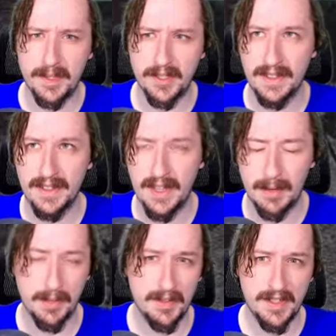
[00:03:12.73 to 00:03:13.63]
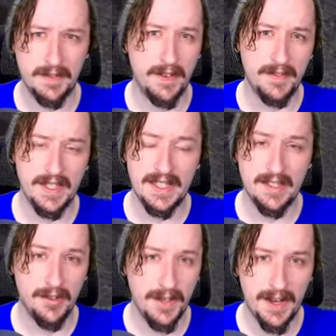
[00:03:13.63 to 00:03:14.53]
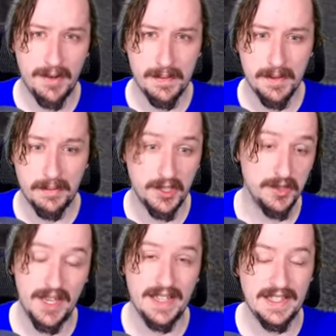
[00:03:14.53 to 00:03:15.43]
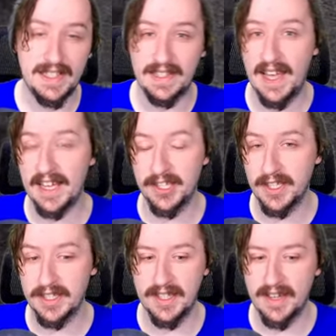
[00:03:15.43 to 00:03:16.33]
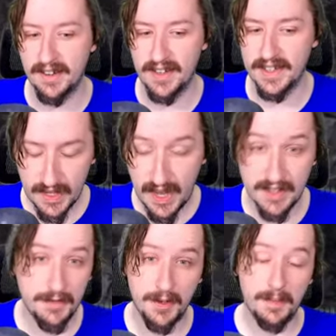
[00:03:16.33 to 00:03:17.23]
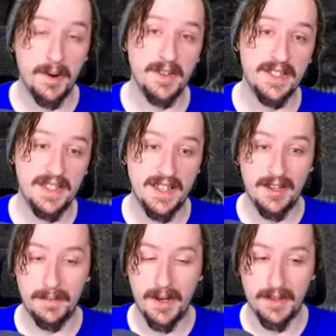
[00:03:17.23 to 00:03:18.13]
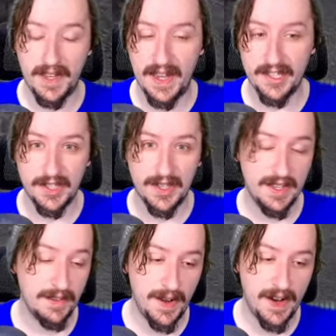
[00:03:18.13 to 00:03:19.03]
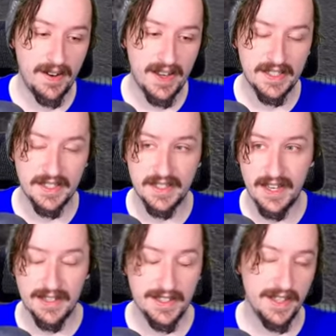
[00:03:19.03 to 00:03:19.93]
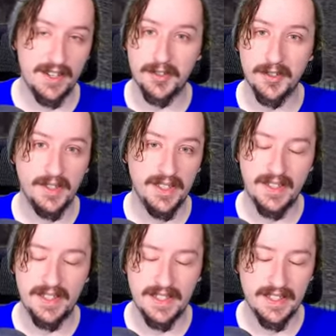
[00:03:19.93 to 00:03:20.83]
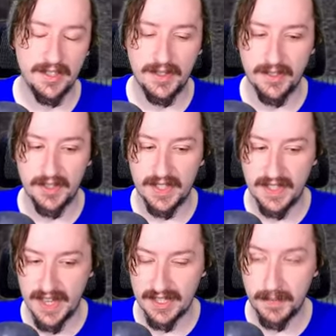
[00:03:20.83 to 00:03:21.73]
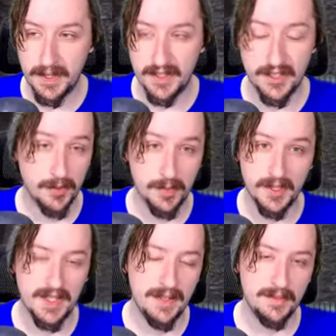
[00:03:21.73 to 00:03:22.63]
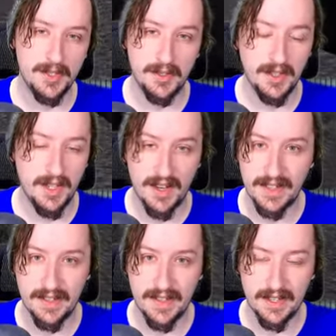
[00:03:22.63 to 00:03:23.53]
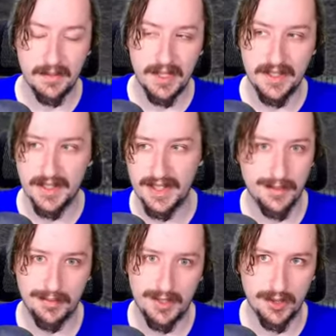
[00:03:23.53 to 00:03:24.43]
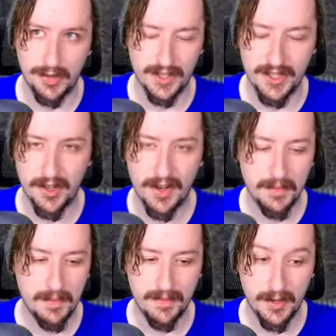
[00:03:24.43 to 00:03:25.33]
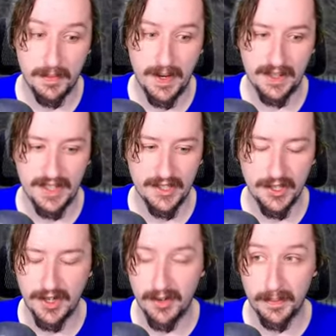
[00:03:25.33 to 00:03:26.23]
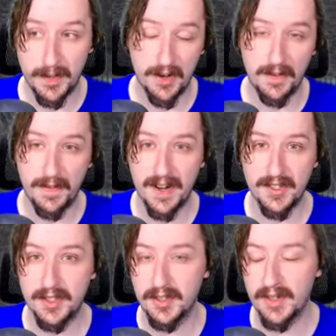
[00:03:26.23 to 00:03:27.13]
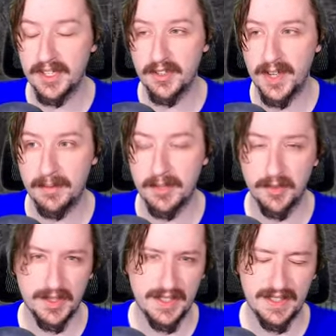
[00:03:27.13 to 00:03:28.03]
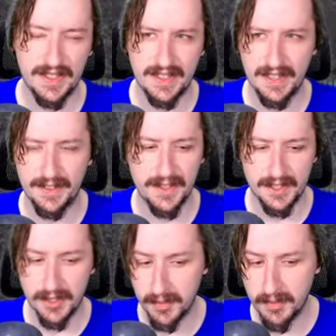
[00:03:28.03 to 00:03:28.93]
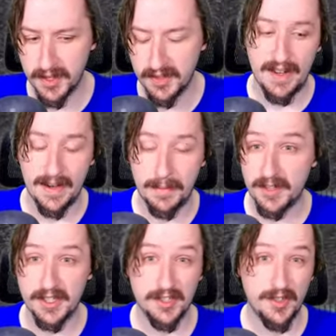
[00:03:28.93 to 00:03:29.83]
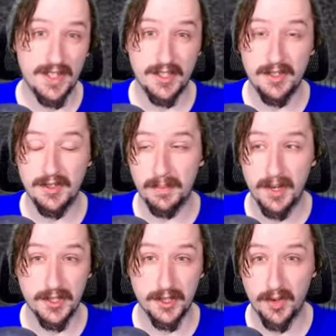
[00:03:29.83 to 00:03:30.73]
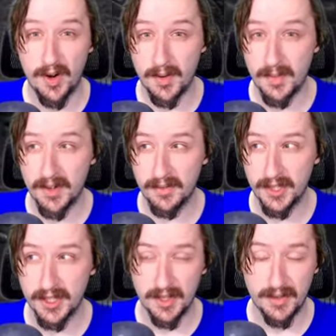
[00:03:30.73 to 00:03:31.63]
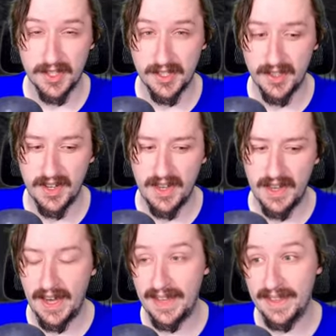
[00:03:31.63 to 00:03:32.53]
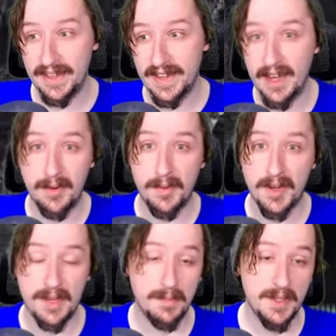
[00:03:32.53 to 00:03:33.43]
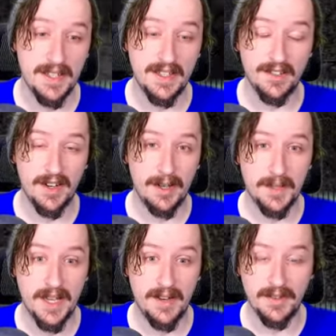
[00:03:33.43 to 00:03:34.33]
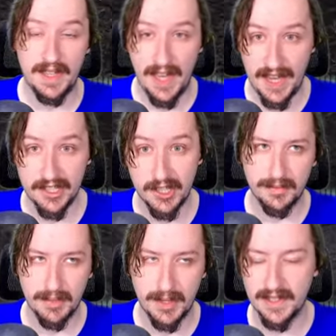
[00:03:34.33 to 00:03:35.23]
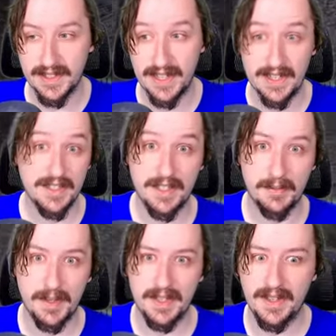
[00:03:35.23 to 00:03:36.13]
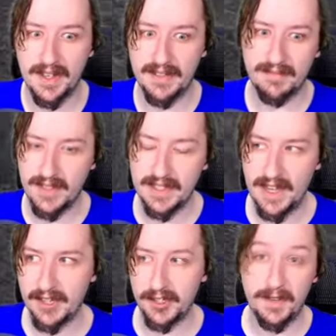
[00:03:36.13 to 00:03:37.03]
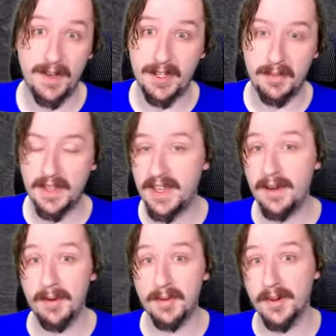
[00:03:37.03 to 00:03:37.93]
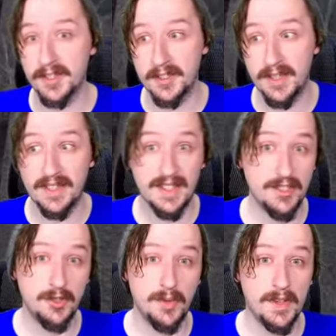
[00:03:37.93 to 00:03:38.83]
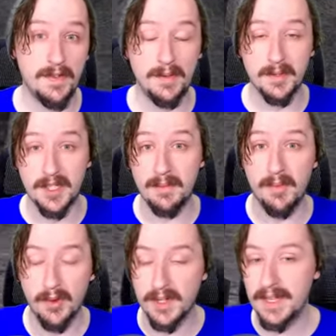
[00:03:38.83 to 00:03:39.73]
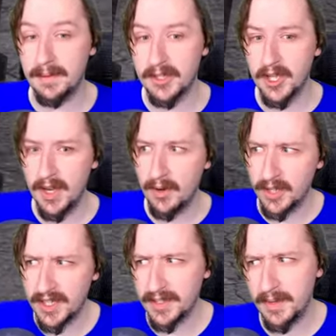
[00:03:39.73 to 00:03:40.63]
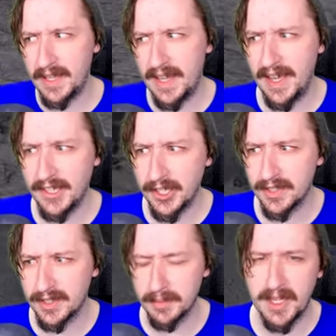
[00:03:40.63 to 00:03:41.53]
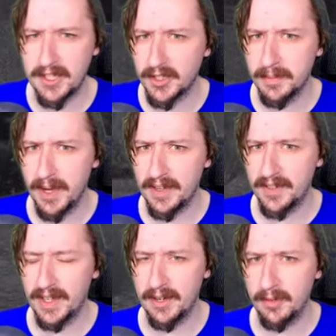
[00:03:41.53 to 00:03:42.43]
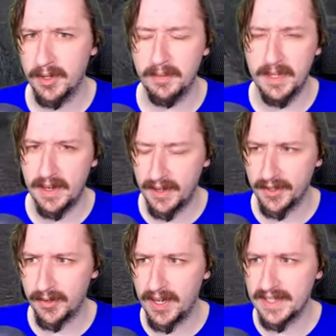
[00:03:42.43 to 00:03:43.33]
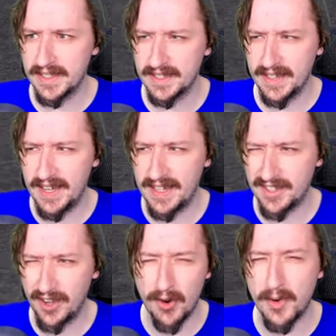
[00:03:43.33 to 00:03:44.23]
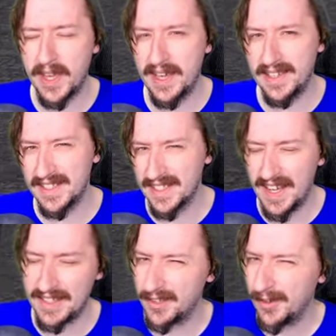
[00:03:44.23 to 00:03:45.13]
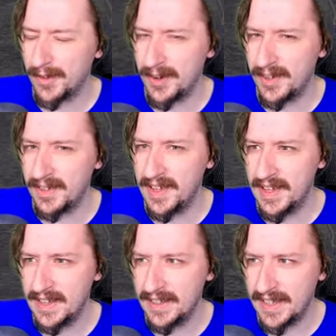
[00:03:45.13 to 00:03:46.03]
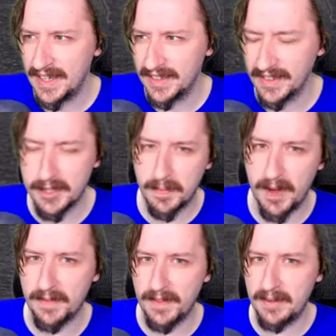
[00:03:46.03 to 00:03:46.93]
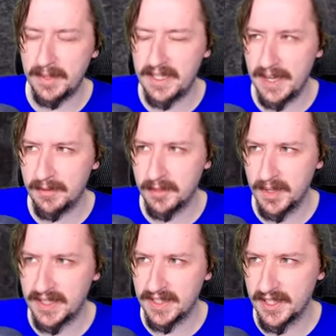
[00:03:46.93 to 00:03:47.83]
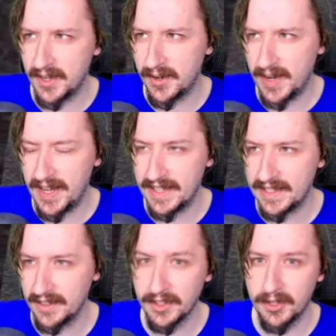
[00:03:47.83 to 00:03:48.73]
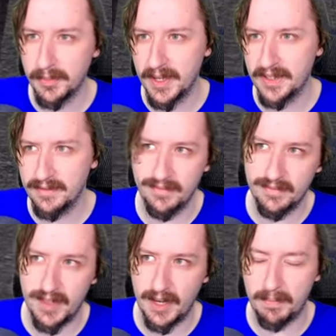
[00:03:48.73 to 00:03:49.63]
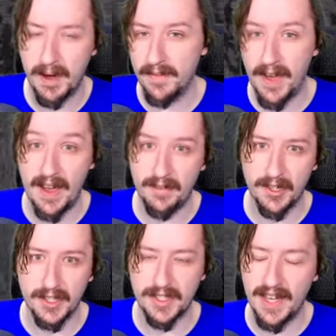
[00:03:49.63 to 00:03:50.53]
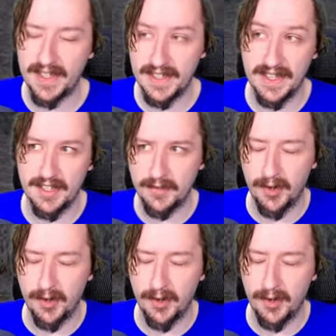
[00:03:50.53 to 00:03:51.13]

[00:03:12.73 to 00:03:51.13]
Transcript: too. I believe it's a 50 sneak holdout weapon, but you can sneak the hatchet into areas. As for the perks that can help out with the hatchet and the fire axes, Slayer is really good because it gets you increased attack speed, Super Slam so you can knock down enemies, that's just really strong with melee in general, Purifier so you do extra damage towards things like Death Claws and Super Mutants, Piercing Strike so you can punch through armor, which is always good, and then Cowboy in particular helps out the hatchet because that is something that is actually affected by the Cowboy perk, so you can get an extra 25% more damage, which does make the hatchet substantially better than it would be otherwise, since it has okay stats overall, and at least buffing up its damage makes it so it has a little bit above average stats, I guess, for a